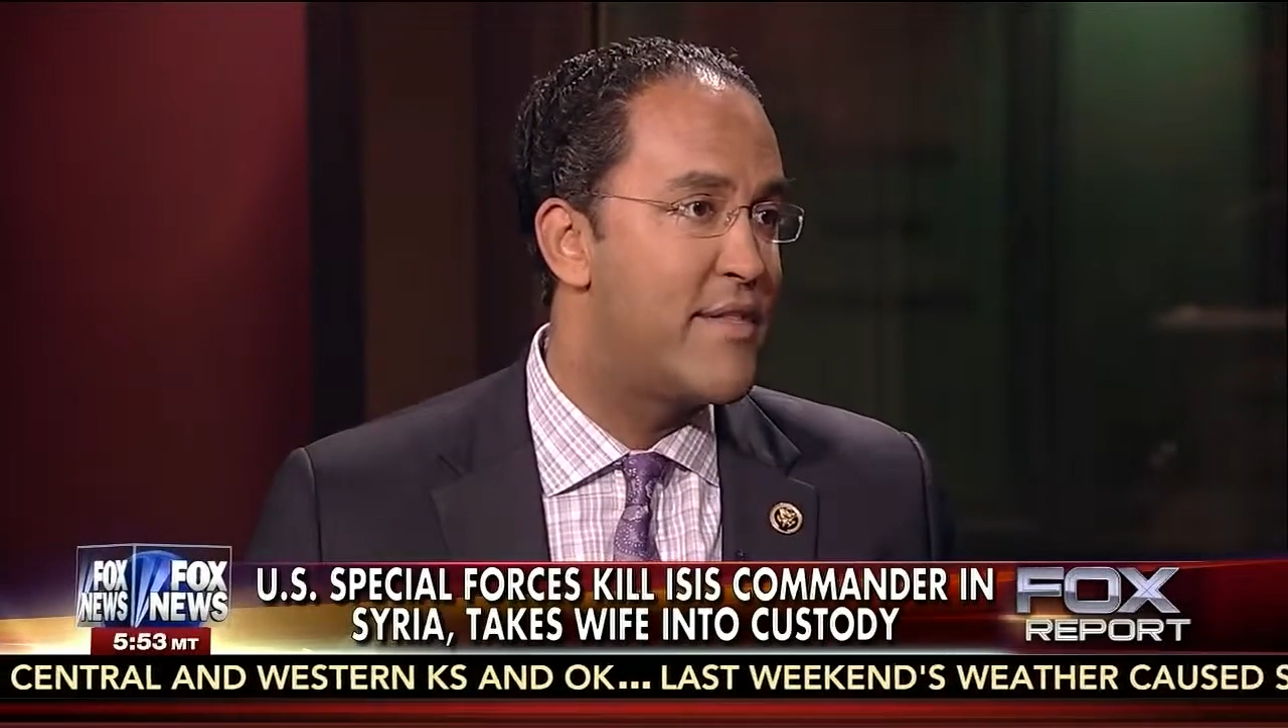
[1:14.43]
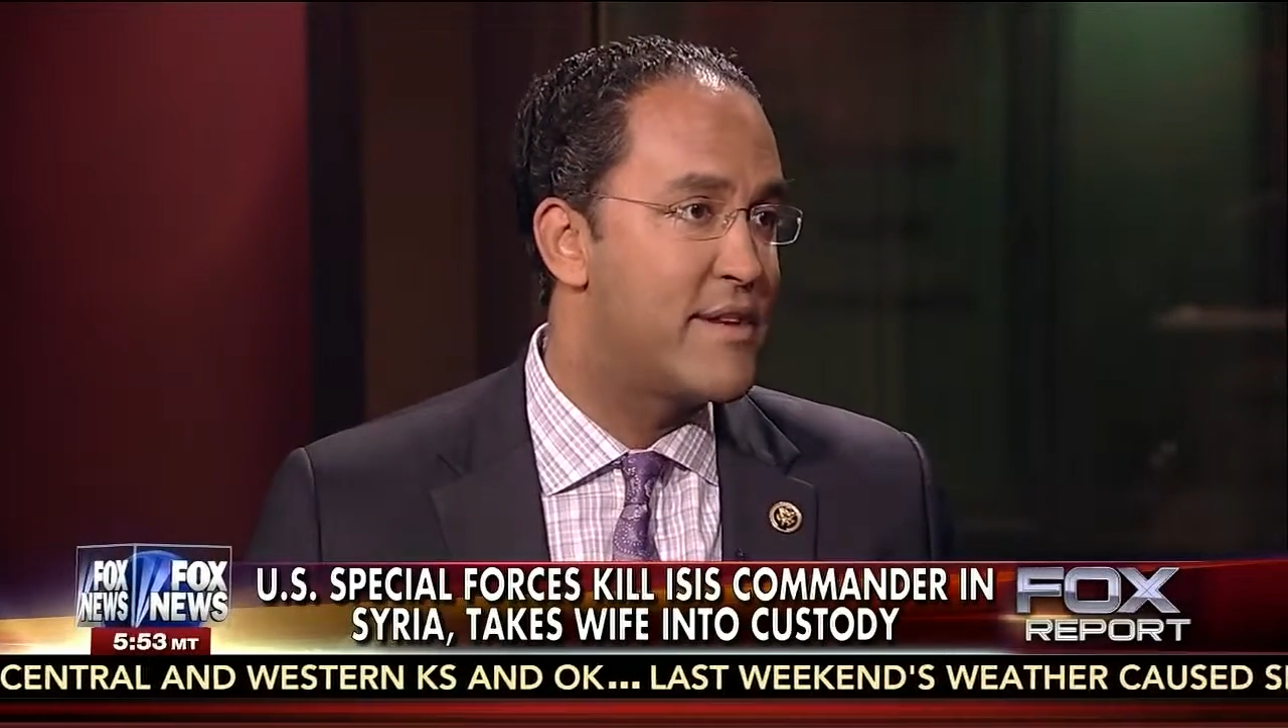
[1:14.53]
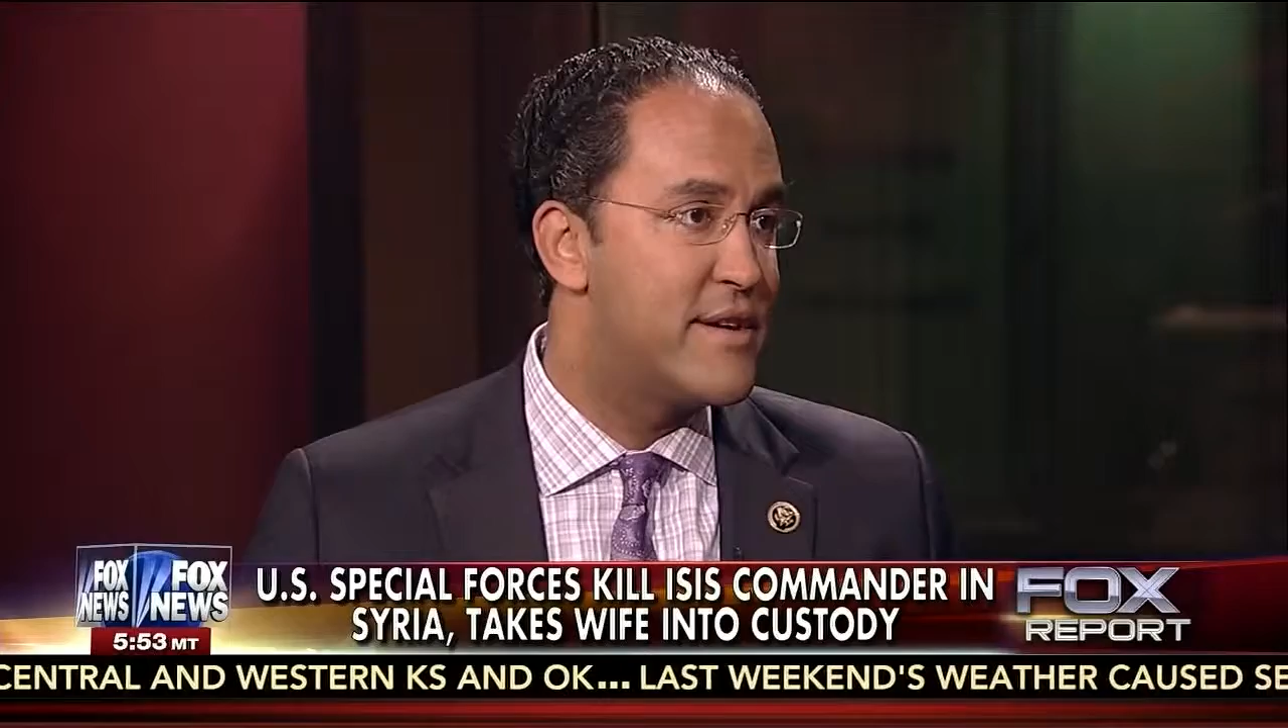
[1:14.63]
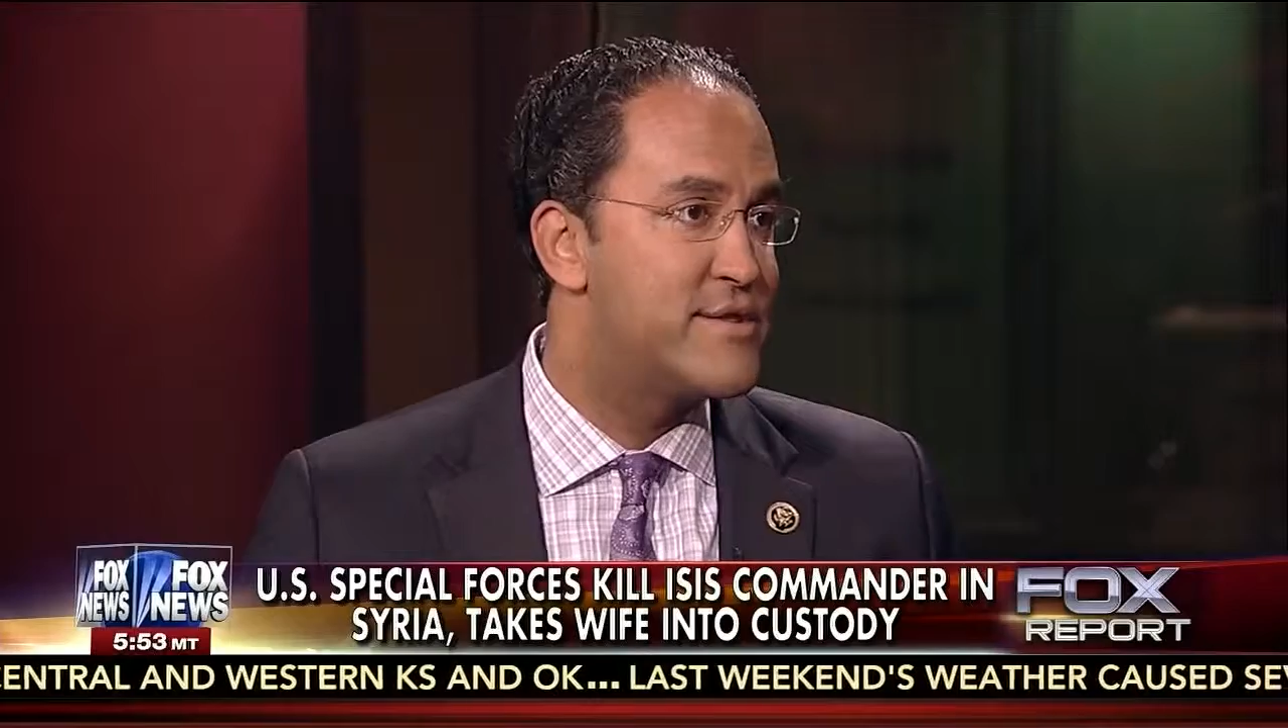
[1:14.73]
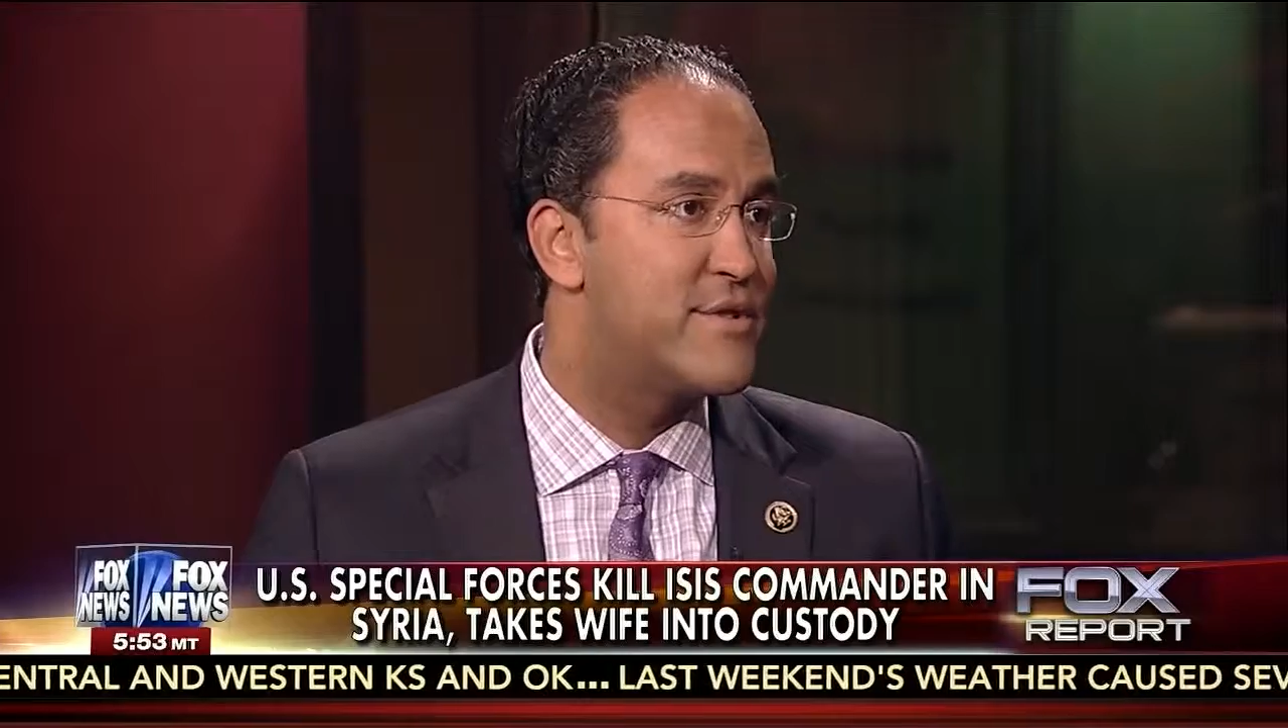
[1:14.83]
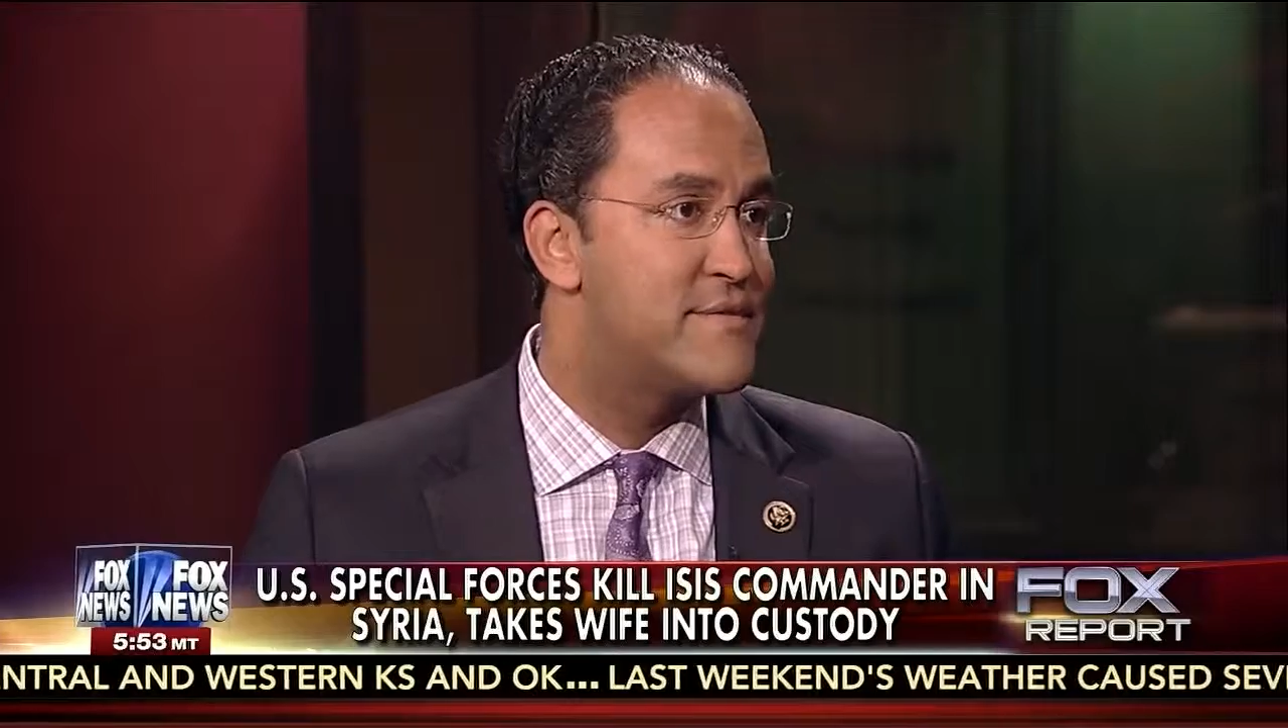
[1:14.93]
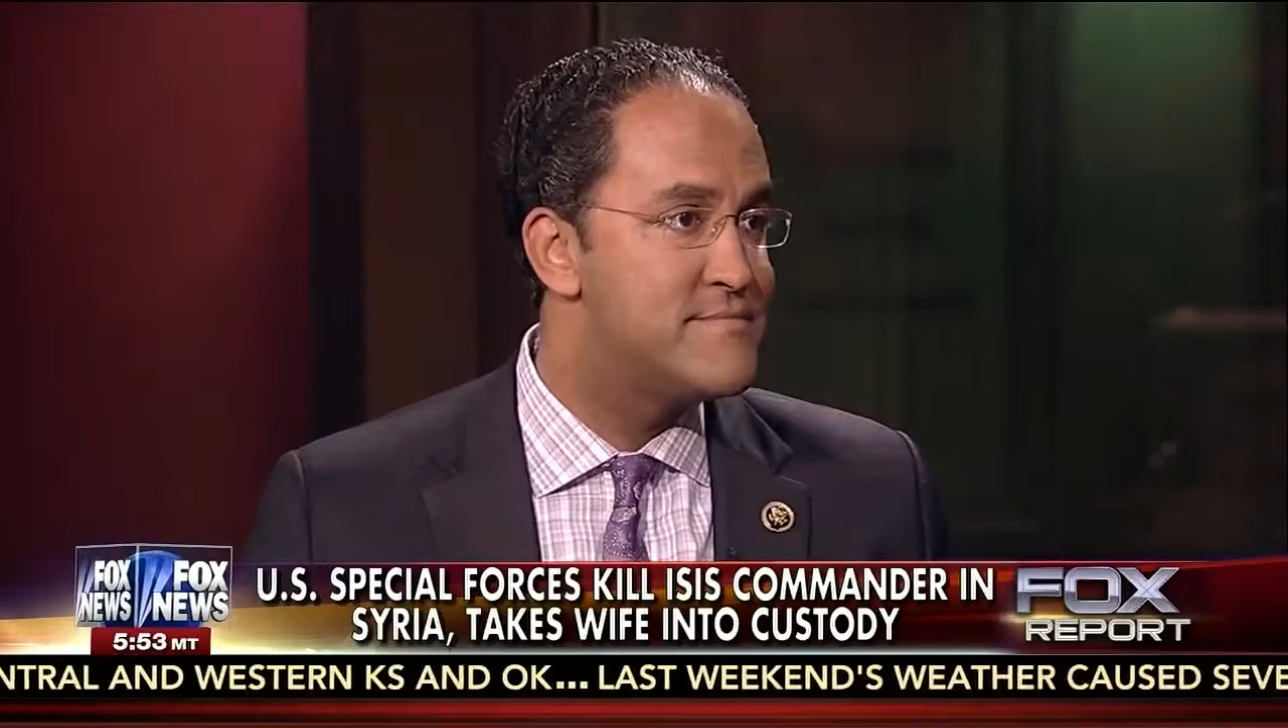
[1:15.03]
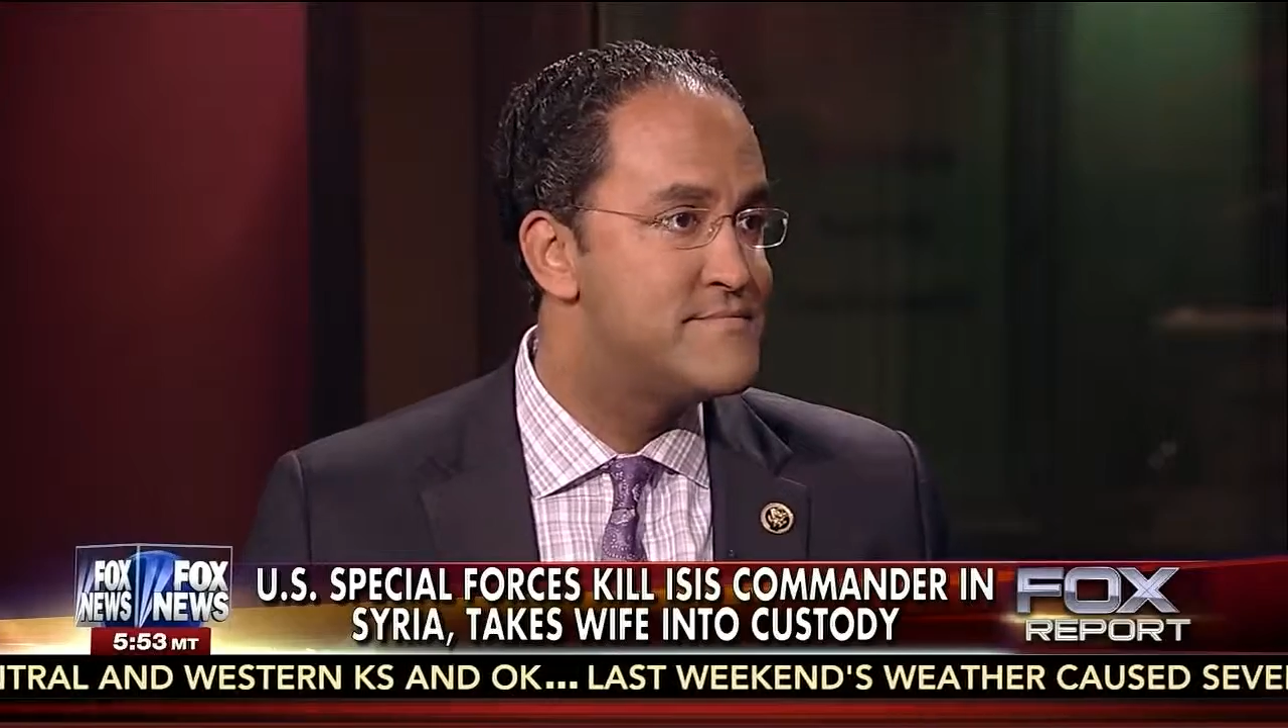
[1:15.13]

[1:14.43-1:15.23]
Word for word: out of the country.